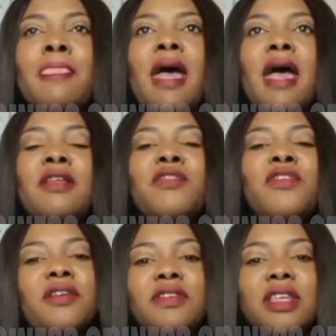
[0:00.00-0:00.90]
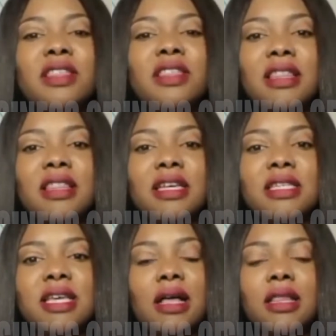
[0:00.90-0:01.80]
And for everything that they
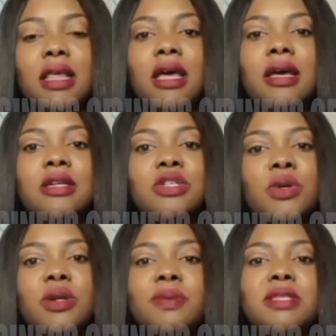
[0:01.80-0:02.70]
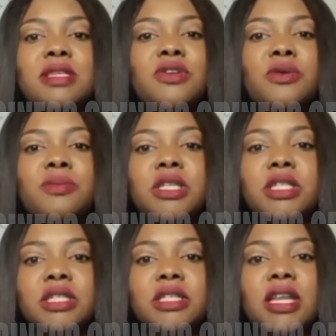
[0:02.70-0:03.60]
sell, they earn 20%
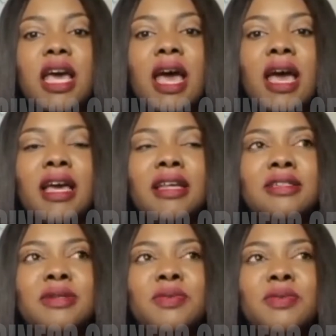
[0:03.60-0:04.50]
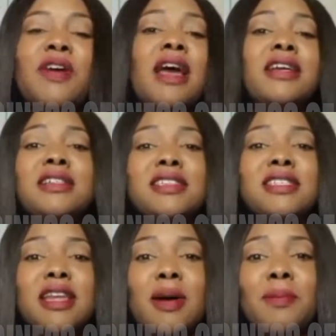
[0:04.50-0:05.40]
commission. And we've actually
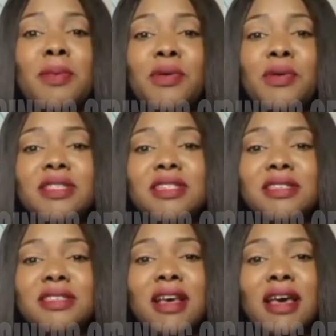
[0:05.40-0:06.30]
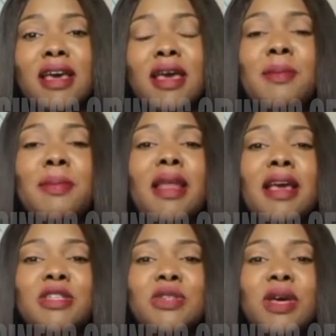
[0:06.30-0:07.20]
set up bonuses in
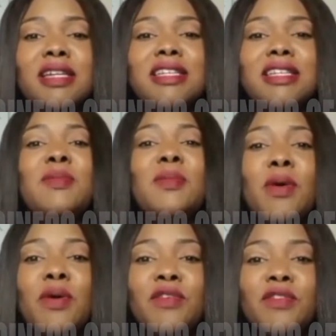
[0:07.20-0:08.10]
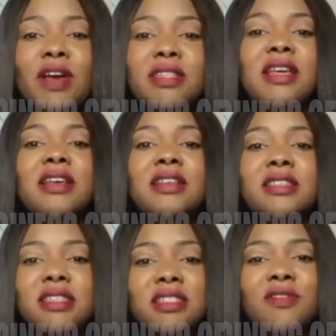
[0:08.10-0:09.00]
place to actually motivate and
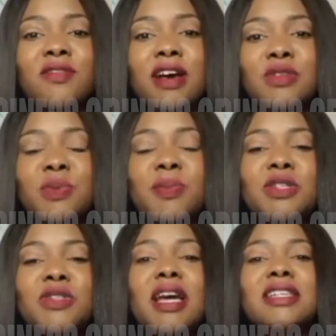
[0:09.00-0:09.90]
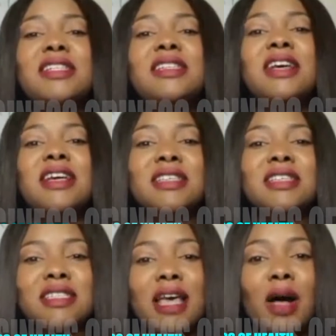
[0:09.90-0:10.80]
incentivize women to actually
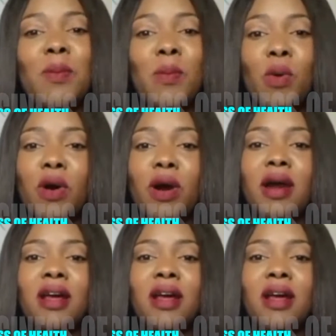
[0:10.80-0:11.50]
sell more,